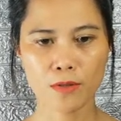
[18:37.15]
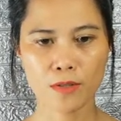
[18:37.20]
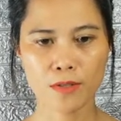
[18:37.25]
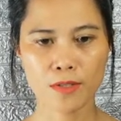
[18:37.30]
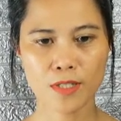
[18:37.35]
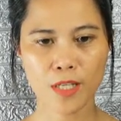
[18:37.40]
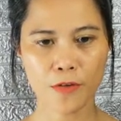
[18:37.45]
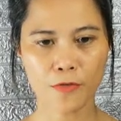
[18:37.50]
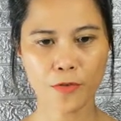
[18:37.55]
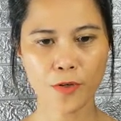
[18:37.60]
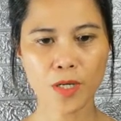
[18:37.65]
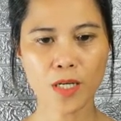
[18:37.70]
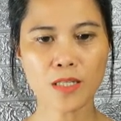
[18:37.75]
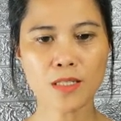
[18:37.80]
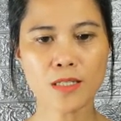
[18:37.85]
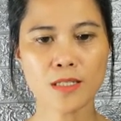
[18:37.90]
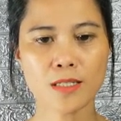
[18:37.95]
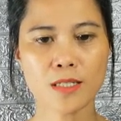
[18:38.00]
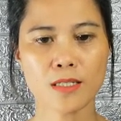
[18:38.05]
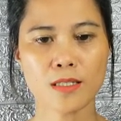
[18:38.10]
Say for
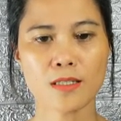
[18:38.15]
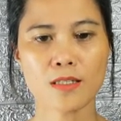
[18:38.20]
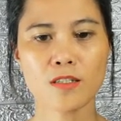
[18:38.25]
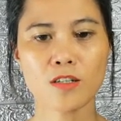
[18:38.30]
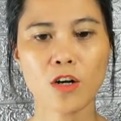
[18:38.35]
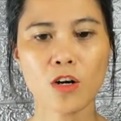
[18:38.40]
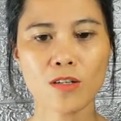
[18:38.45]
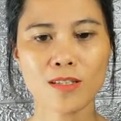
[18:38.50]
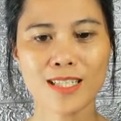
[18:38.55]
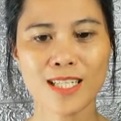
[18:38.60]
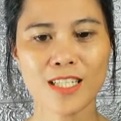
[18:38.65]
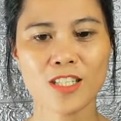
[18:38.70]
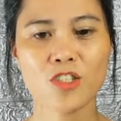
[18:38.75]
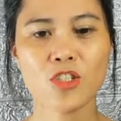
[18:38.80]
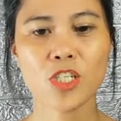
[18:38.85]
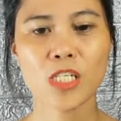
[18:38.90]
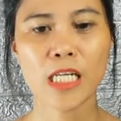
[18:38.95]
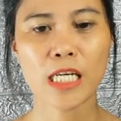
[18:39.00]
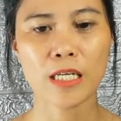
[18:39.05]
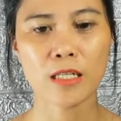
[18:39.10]
instance, Cogtas
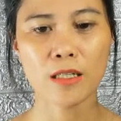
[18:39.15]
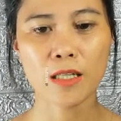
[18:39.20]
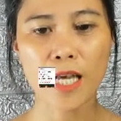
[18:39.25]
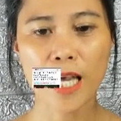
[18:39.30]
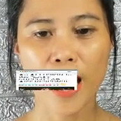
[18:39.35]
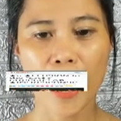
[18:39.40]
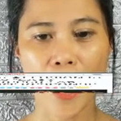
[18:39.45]
Janelle,